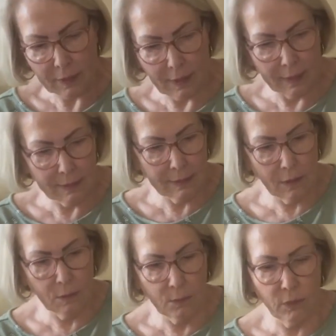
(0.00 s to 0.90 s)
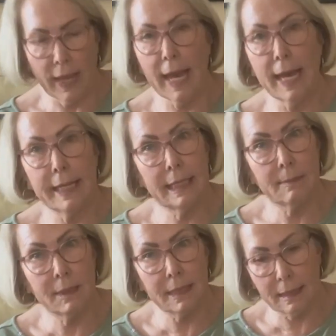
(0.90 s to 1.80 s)
So we'll add
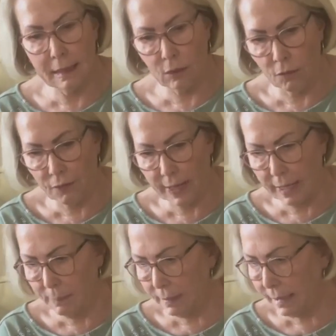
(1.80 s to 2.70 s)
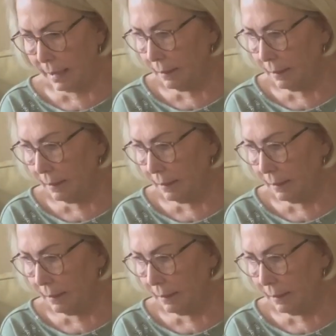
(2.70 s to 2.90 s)
him to the little family.